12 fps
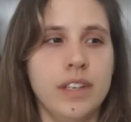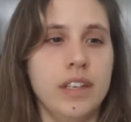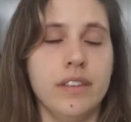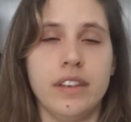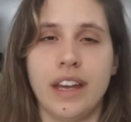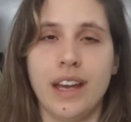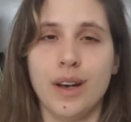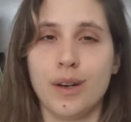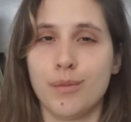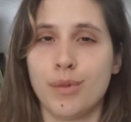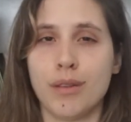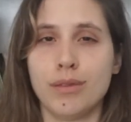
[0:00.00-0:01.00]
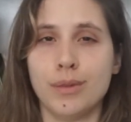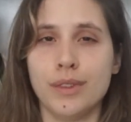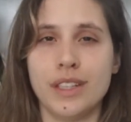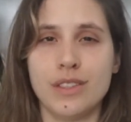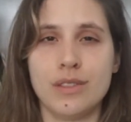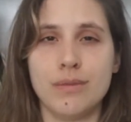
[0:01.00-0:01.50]
Even now,
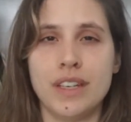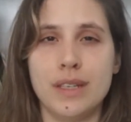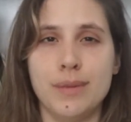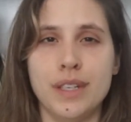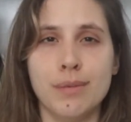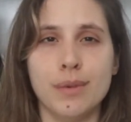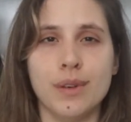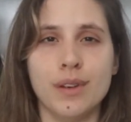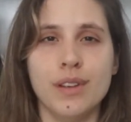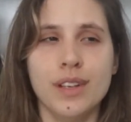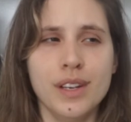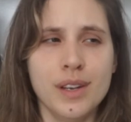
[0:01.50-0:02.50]
probably is to many people.